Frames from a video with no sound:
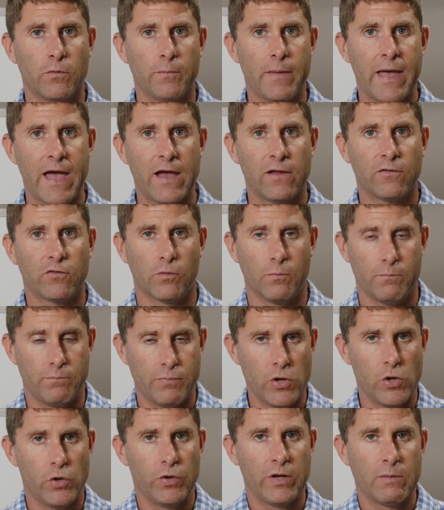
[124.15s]
mass or
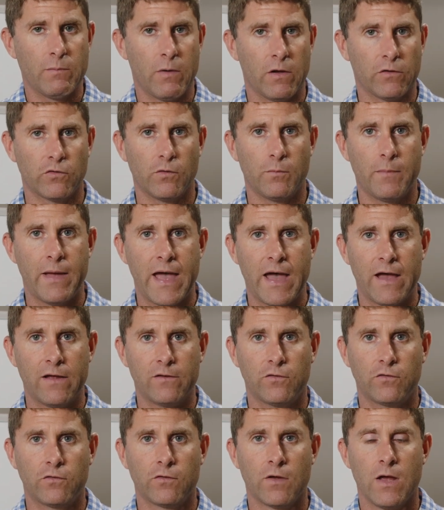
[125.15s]
building muscle
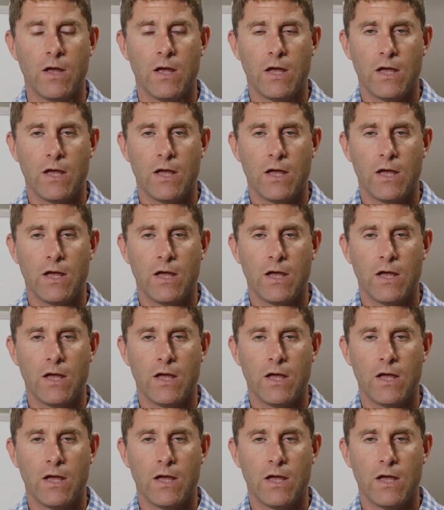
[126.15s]
mass